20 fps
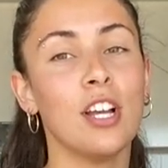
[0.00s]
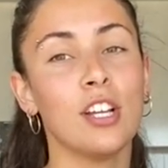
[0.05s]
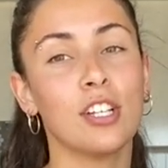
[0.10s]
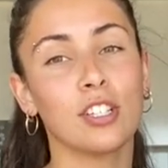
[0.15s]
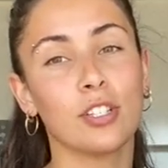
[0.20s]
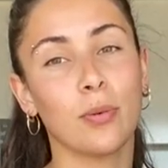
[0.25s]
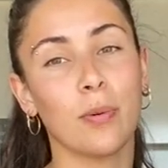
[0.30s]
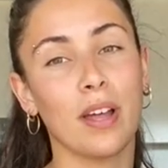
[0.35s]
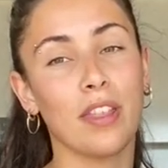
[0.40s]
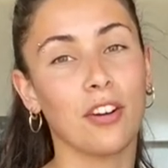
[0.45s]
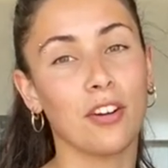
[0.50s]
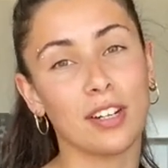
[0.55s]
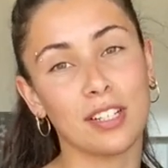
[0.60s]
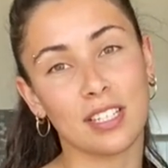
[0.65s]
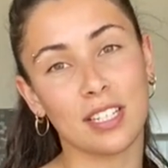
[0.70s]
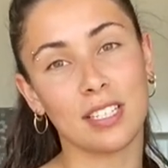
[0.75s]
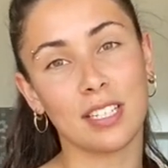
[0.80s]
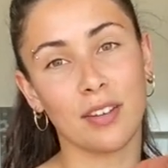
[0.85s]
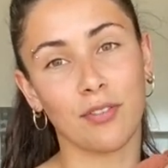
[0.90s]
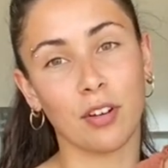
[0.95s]
So whether it's
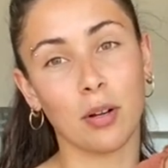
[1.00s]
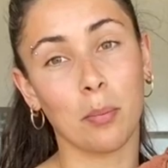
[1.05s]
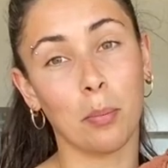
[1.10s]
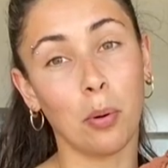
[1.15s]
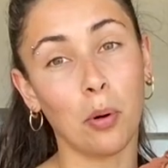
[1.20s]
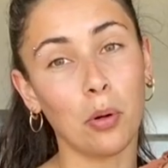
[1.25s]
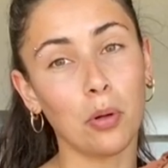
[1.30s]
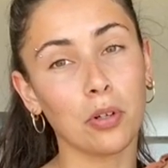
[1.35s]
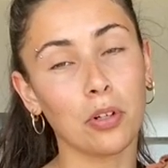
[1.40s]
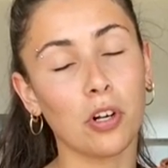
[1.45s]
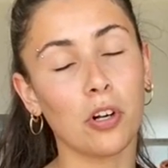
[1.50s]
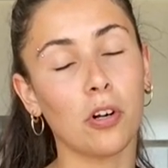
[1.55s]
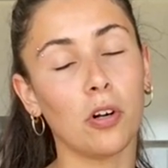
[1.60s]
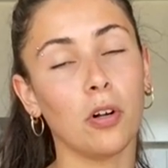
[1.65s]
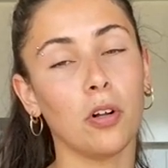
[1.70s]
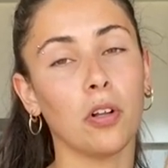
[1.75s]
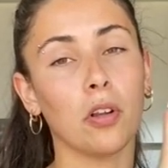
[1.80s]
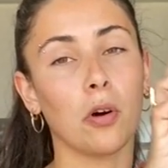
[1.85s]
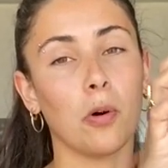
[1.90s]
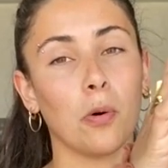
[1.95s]
a different pole
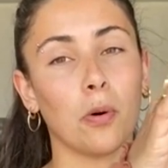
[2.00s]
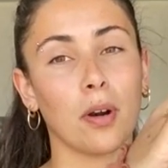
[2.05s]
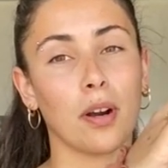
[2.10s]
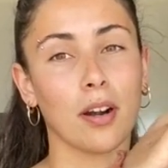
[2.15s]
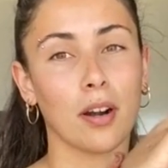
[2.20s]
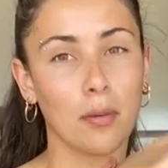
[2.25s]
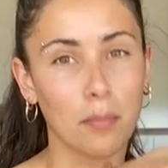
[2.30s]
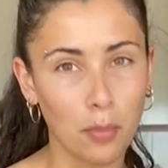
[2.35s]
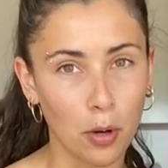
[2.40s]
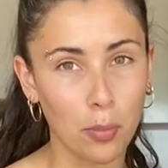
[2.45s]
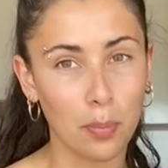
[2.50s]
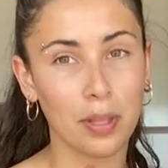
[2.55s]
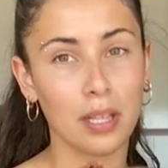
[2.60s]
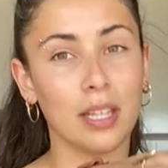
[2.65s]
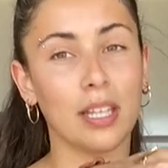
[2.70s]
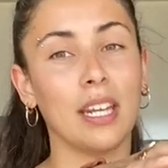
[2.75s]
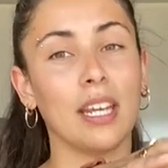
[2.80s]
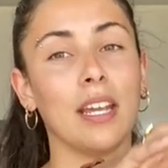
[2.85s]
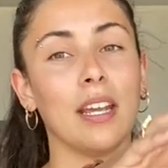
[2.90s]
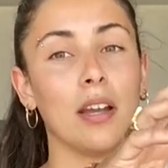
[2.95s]
goal or
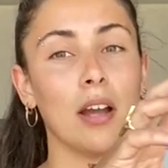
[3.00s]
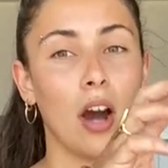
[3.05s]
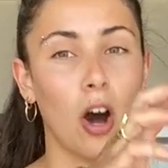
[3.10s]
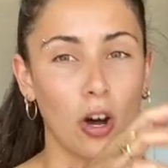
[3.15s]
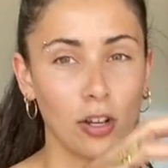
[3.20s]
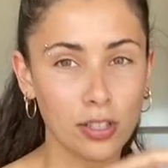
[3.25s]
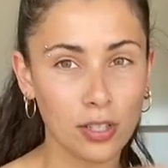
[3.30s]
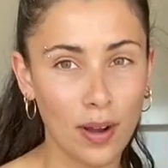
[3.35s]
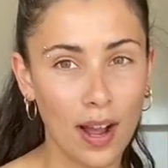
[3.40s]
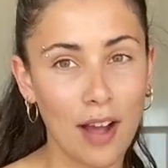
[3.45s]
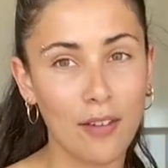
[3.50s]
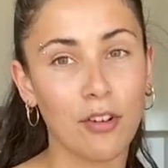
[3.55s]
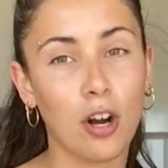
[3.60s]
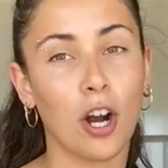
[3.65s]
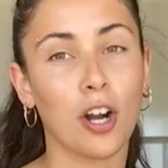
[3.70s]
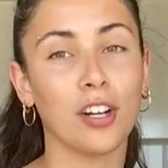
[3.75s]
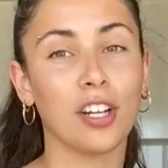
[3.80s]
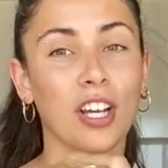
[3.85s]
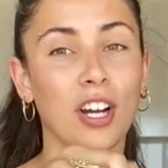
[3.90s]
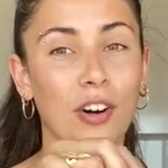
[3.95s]
mobility, also have
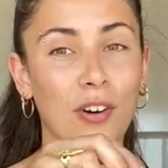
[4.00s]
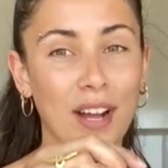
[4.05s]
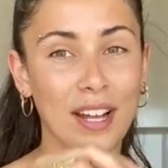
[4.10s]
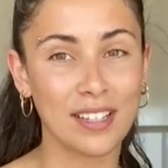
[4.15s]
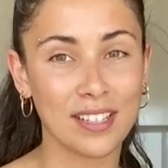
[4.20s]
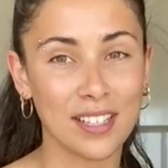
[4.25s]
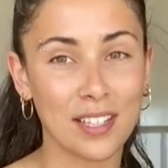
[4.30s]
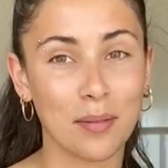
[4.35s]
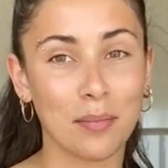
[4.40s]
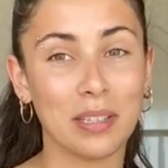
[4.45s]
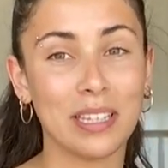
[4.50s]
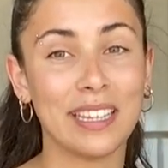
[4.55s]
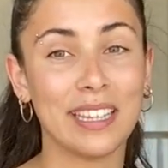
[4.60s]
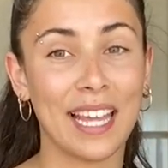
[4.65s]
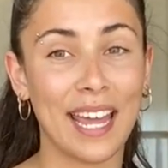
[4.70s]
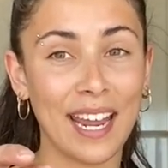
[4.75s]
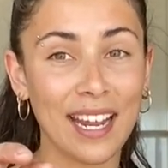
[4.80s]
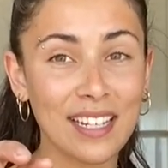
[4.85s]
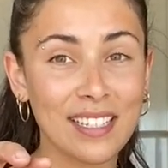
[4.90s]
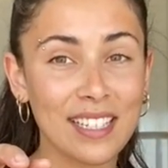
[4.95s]
cardio and some
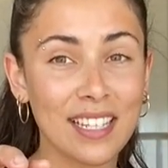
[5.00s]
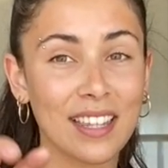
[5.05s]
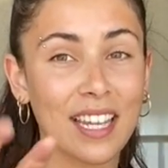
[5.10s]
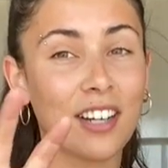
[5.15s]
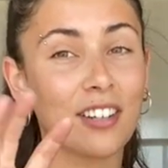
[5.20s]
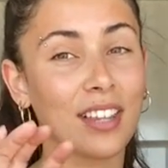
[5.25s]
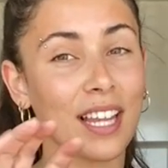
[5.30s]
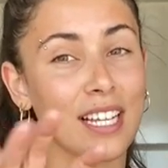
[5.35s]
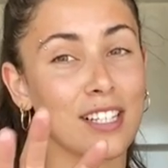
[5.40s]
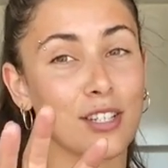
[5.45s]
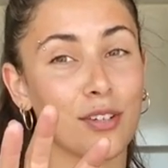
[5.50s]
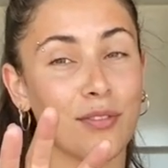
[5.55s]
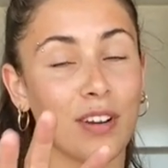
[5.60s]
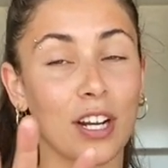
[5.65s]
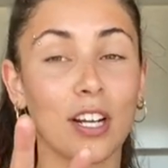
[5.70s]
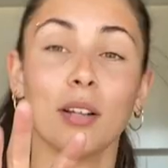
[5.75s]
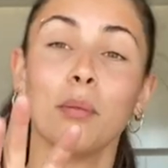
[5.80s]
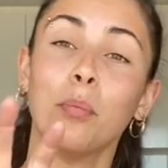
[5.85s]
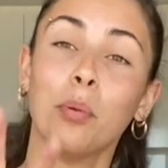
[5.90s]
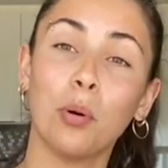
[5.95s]
legs in there. Legs are
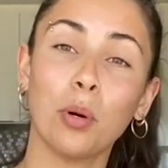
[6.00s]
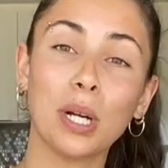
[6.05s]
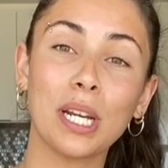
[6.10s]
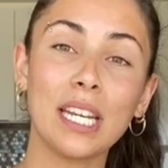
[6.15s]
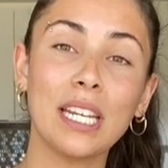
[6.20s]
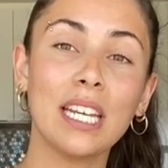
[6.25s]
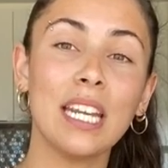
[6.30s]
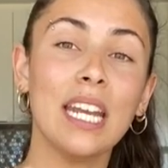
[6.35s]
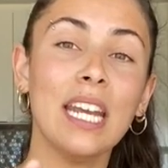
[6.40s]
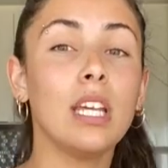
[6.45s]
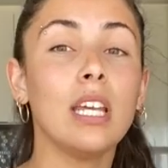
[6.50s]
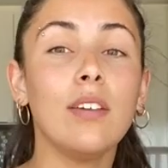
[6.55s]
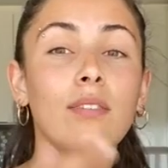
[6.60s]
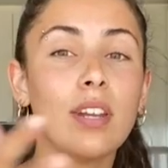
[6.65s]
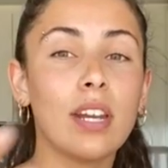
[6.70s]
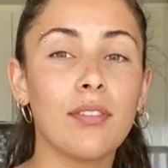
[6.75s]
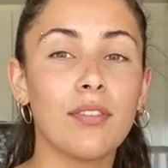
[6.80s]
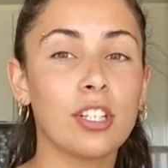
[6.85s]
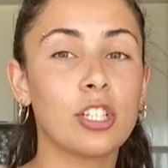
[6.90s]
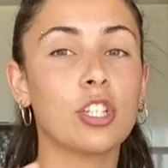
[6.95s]
very important. Even
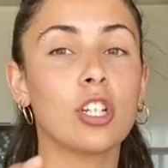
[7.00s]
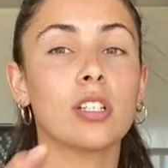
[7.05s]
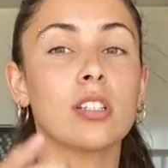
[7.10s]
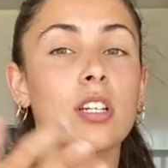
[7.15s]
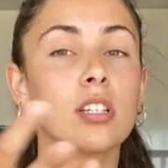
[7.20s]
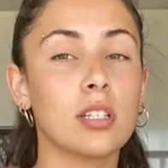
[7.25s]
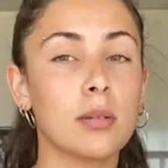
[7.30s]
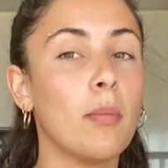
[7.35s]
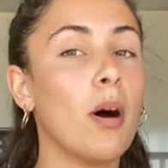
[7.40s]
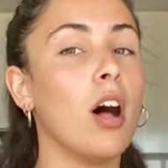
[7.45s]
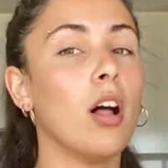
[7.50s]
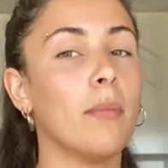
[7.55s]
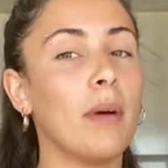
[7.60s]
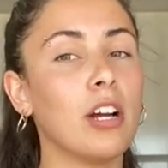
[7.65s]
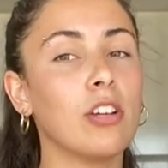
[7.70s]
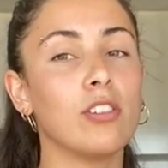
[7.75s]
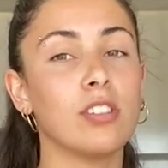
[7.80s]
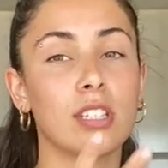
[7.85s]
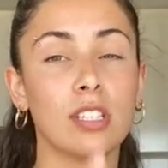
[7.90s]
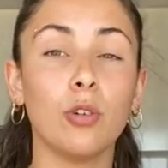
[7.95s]
if it's just a small
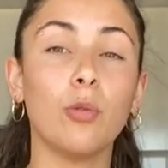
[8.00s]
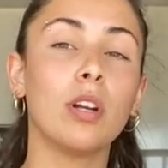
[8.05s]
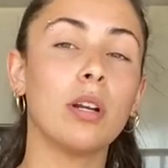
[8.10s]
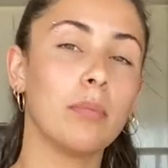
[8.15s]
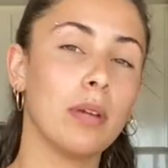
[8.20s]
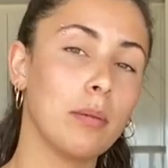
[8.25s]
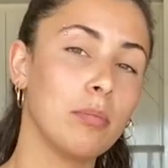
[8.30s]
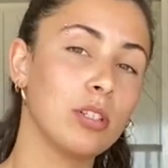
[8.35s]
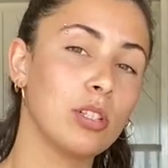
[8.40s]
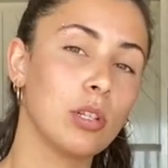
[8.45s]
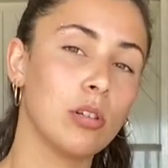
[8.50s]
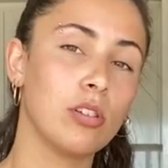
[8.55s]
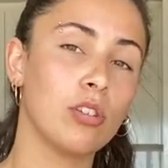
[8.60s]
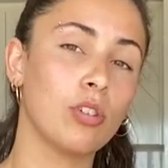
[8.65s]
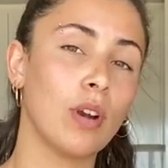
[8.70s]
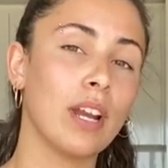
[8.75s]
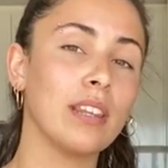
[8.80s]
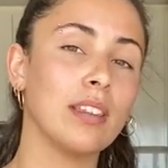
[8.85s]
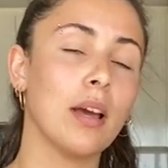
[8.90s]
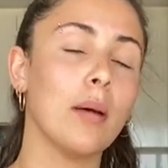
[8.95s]
amount, you still wanna be able to
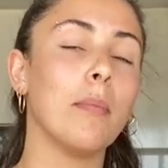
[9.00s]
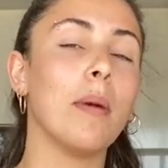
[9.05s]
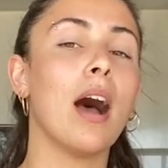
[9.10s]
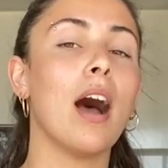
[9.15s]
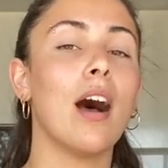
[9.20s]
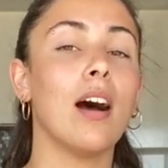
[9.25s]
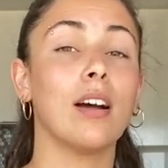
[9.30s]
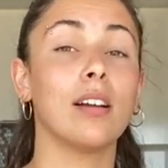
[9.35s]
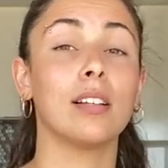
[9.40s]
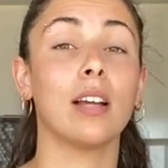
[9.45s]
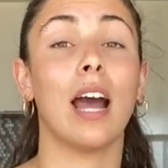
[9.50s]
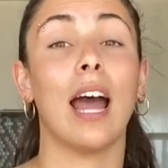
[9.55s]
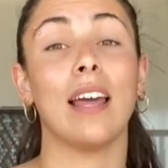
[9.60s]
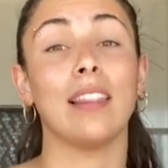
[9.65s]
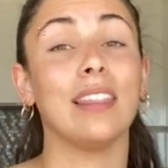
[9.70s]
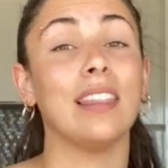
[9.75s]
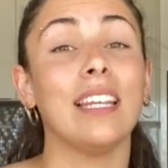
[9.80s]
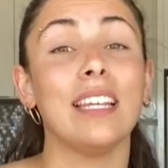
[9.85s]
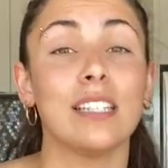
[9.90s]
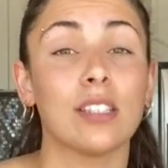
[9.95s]
train them
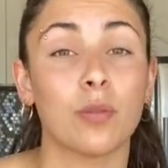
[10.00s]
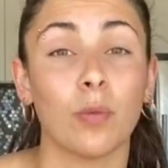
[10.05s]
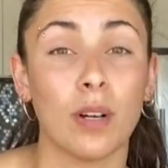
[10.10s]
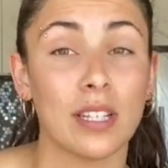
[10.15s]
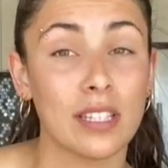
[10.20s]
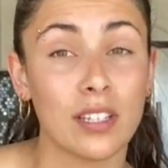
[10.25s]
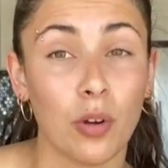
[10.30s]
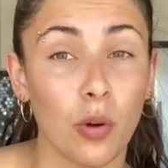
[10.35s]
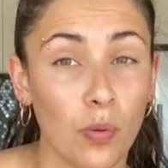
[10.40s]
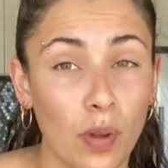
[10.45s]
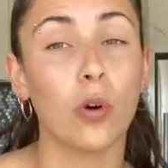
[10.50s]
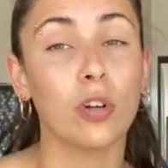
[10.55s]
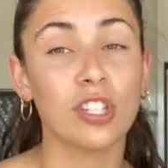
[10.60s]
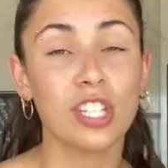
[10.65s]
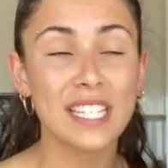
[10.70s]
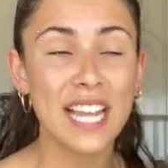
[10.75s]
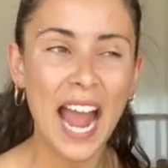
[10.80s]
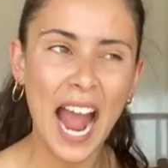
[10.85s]
at least once a week or just